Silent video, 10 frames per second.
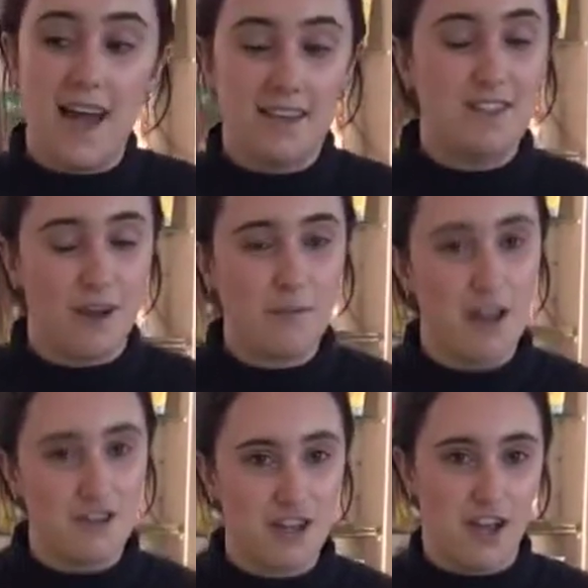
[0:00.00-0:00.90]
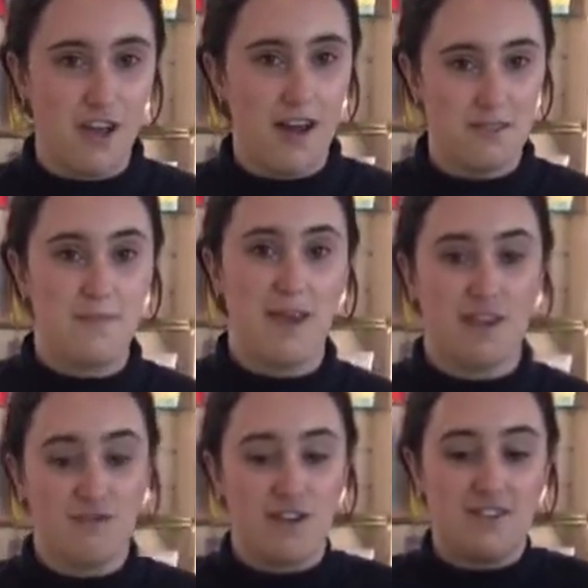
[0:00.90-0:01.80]
next I'm going to show you how to make
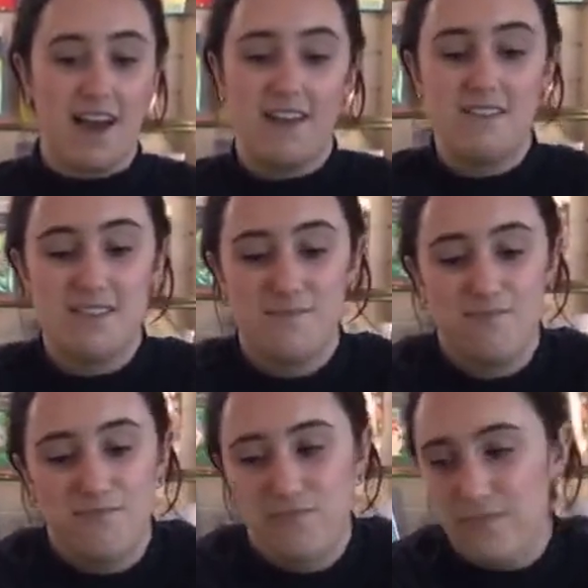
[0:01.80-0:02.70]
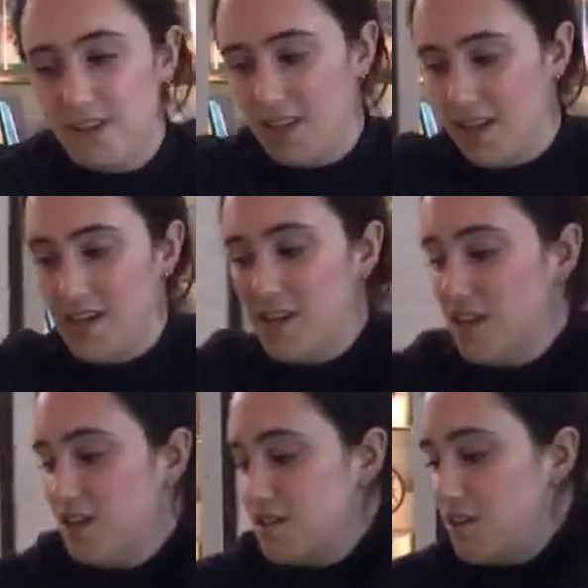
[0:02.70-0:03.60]
your rosettes.
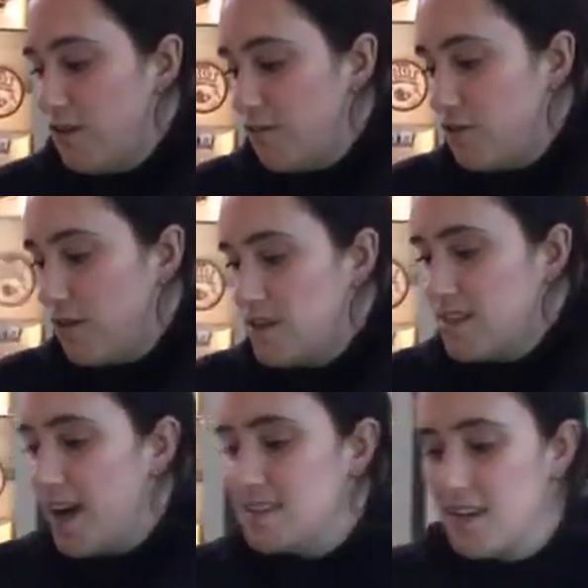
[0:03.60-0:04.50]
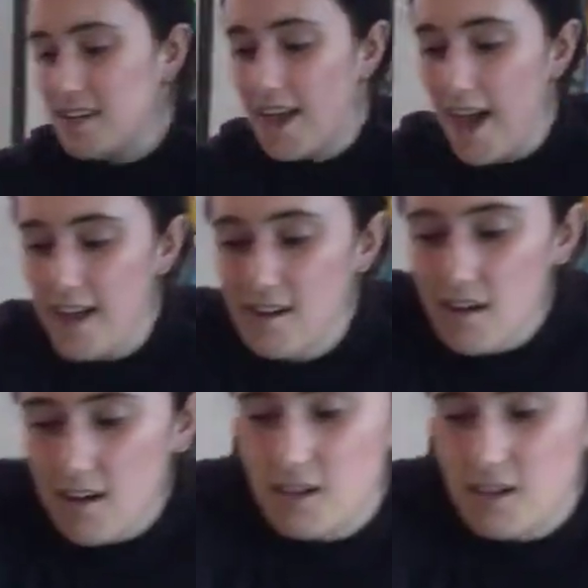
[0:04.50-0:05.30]
So for the rosettes, again,